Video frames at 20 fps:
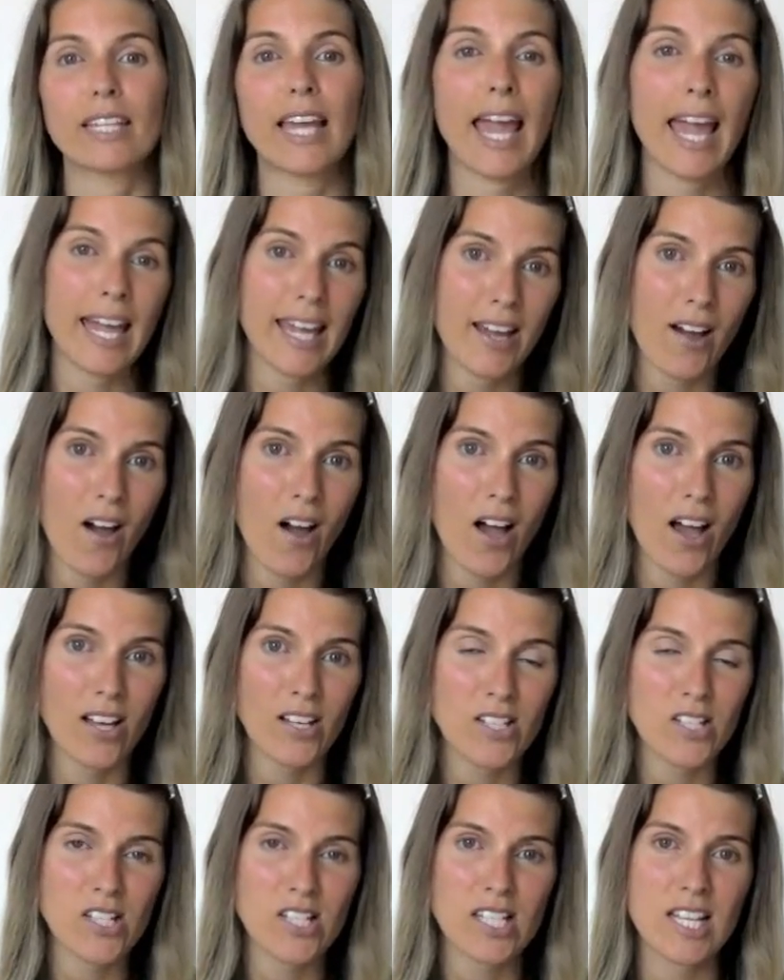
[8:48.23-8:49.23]

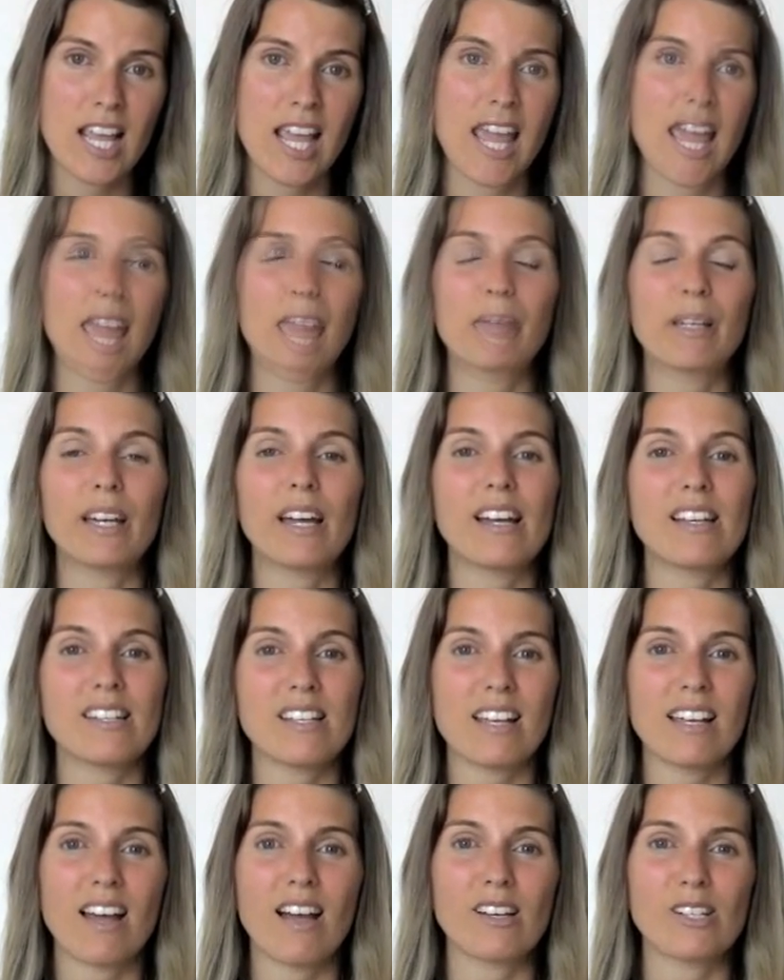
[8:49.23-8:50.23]
chaos
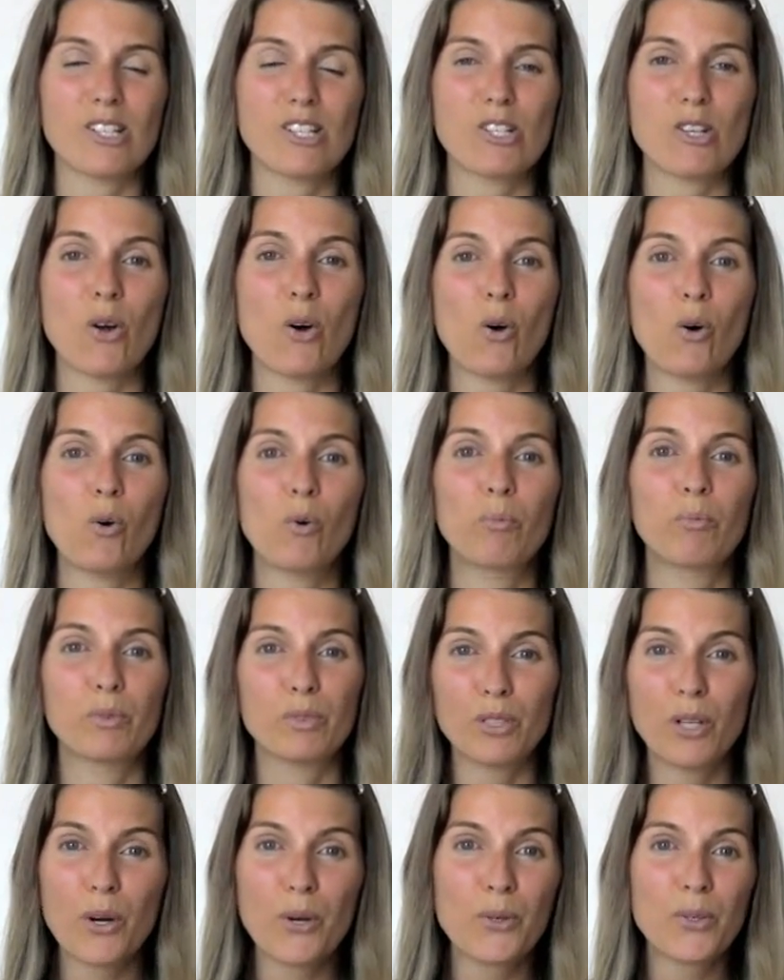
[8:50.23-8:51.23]
because I got so
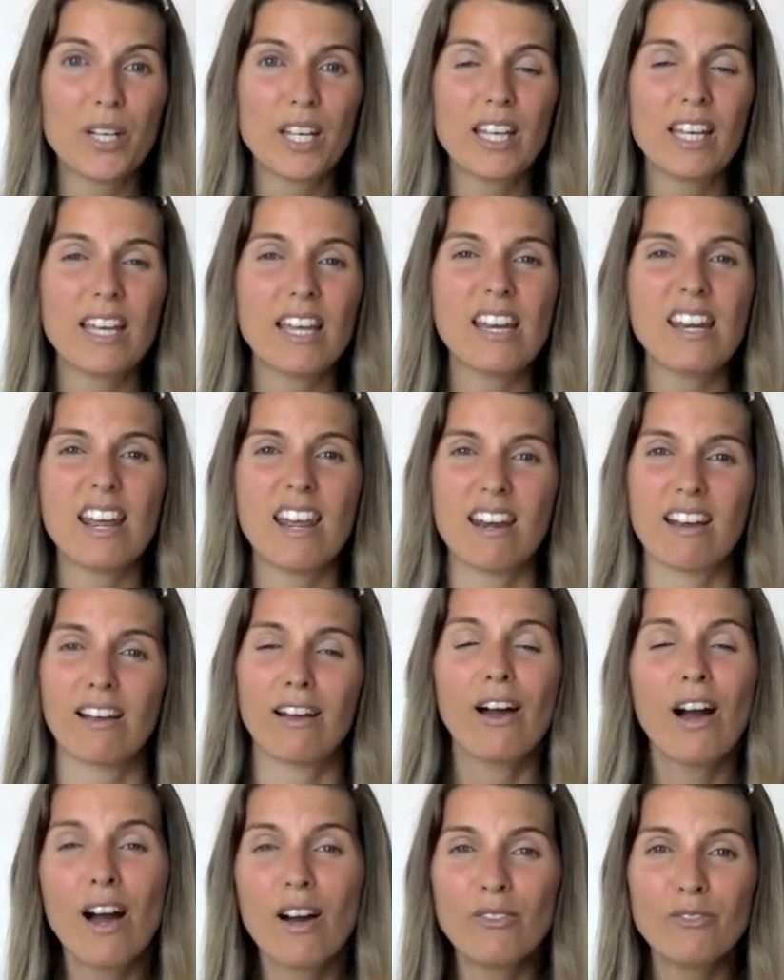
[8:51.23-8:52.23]
bloated and
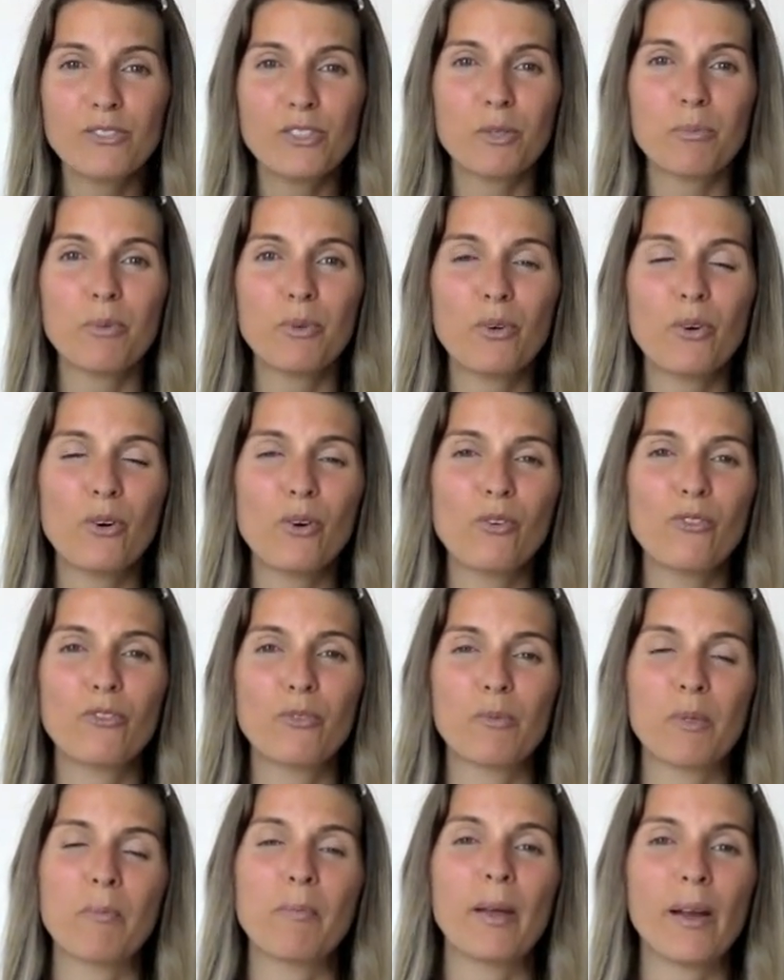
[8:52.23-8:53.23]
uncomfortable
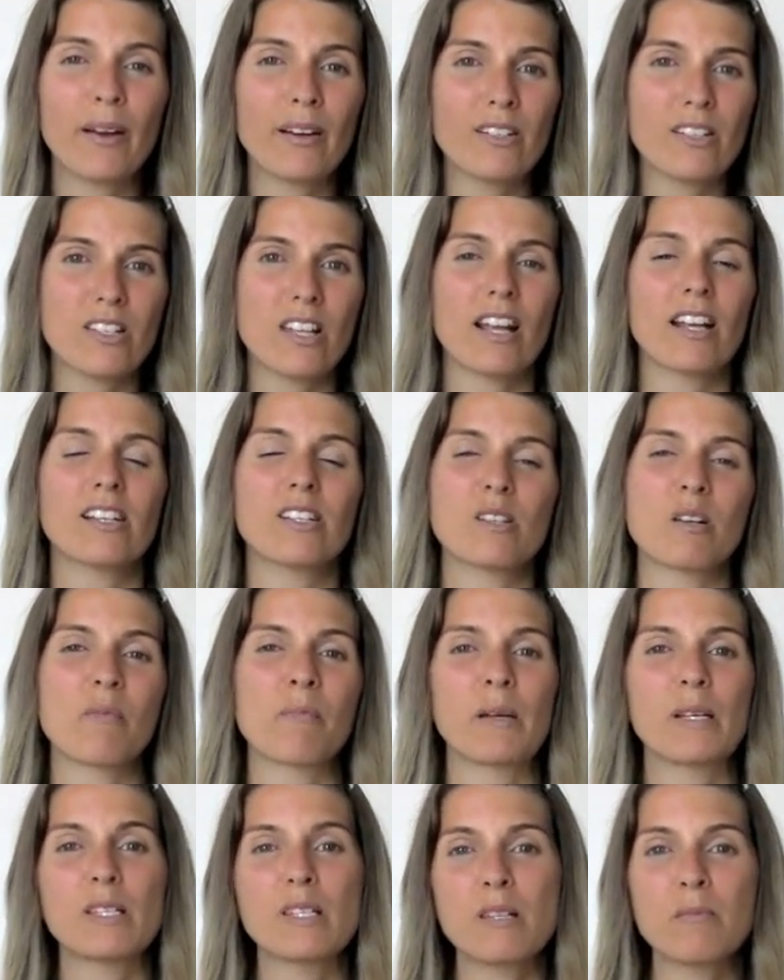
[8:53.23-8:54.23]
from the parasites.
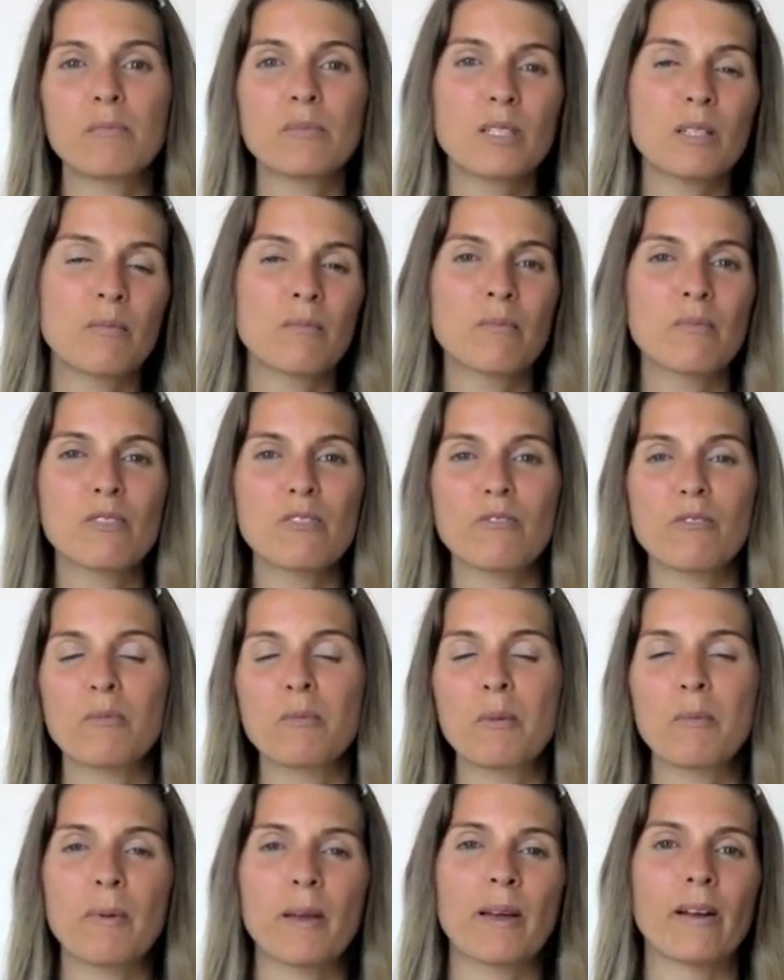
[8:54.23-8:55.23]
All my symptoms
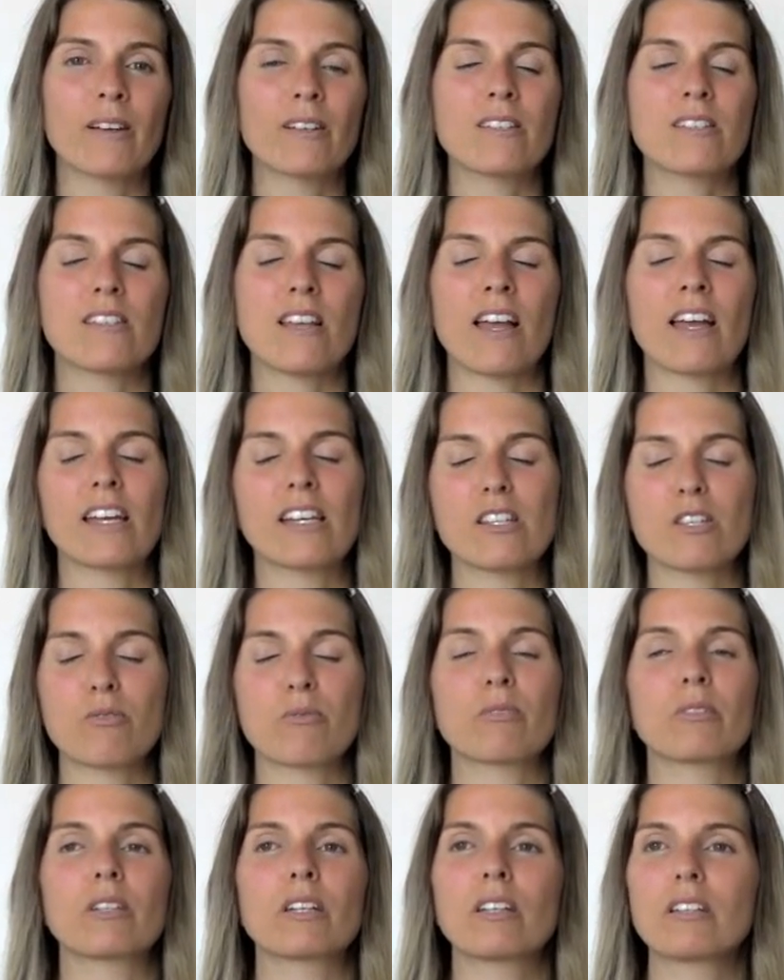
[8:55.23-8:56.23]
from the
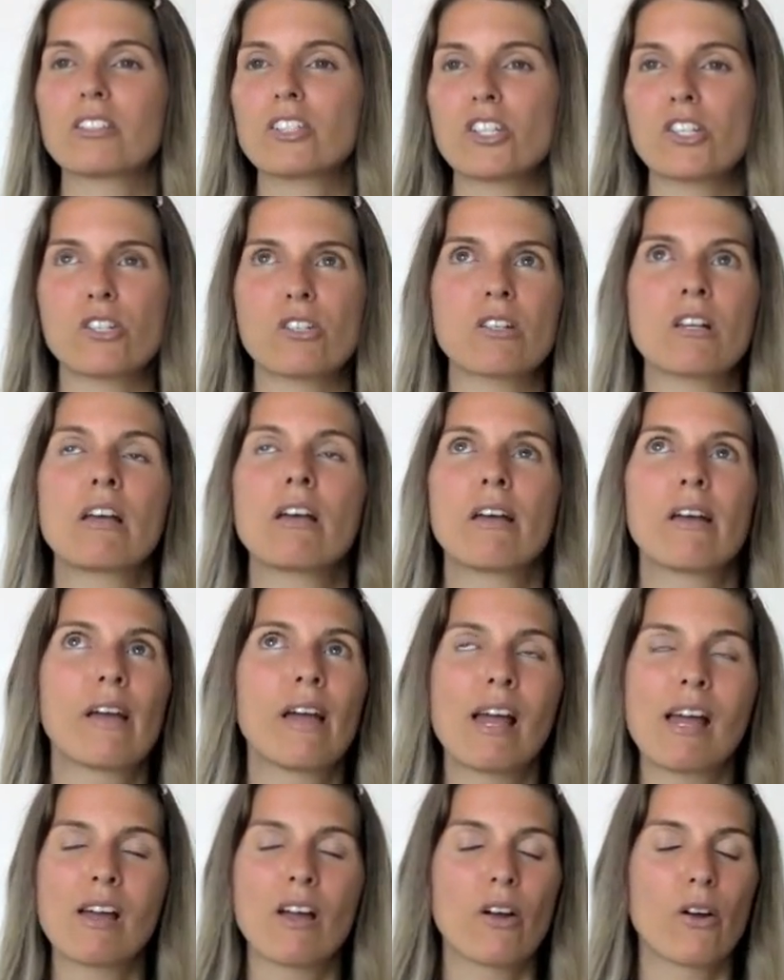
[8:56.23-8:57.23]
parasites really just
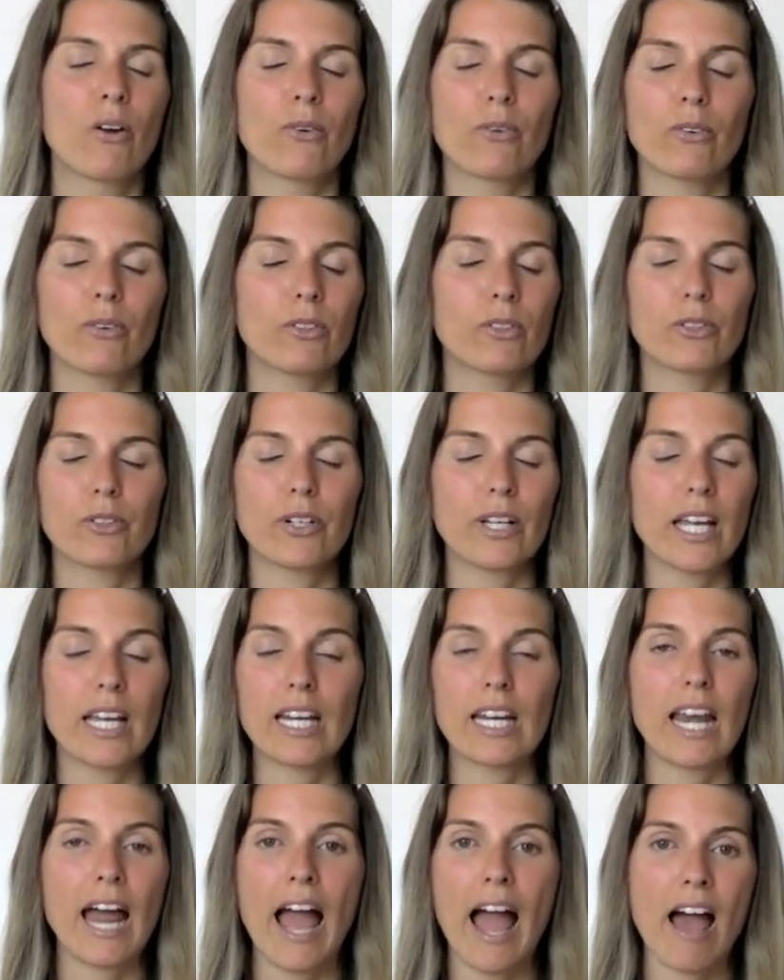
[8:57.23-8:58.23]

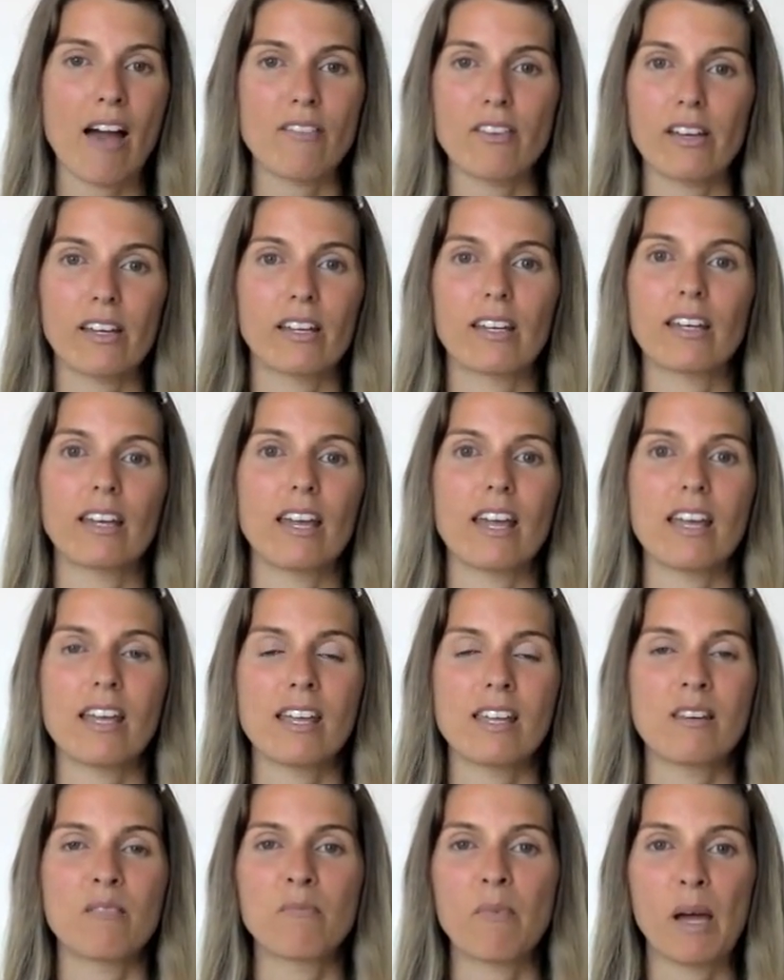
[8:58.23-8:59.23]
created havoc
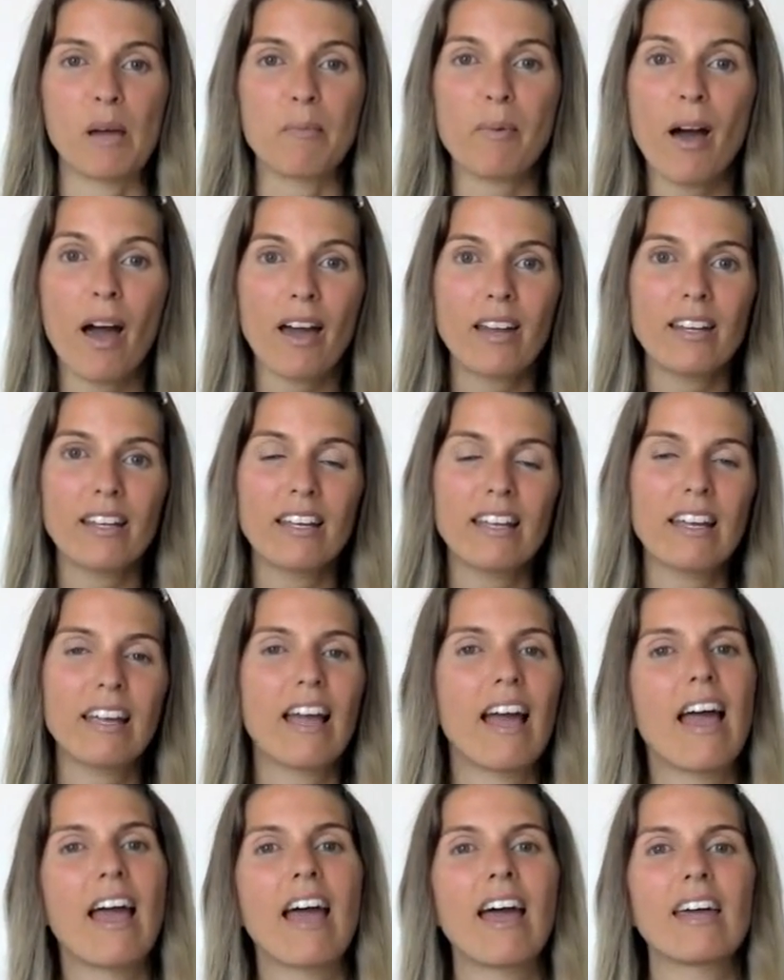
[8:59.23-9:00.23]
in my body
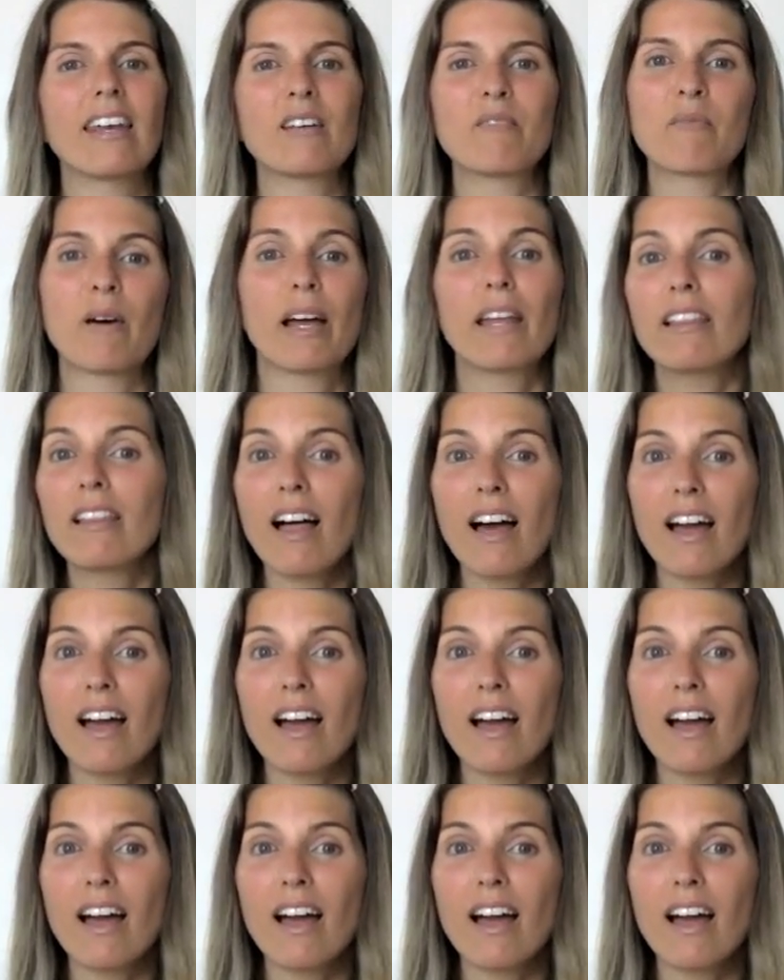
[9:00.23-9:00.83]
and in my